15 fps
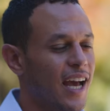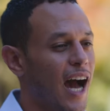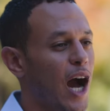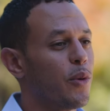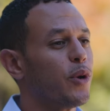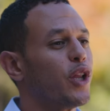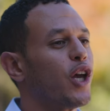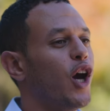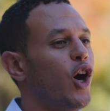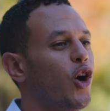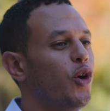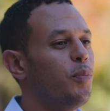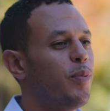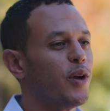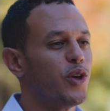I really
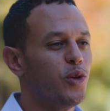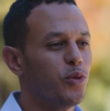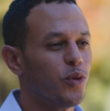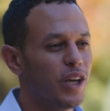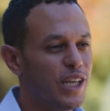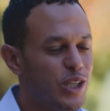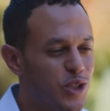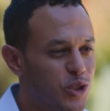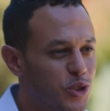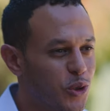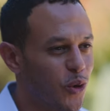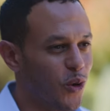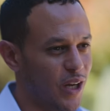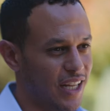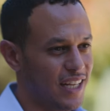hope you
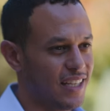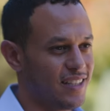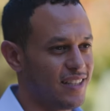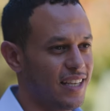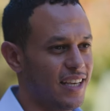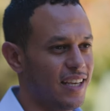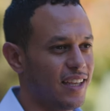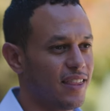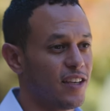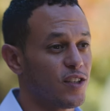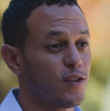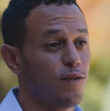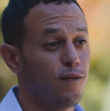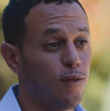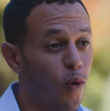enjoyed seeing this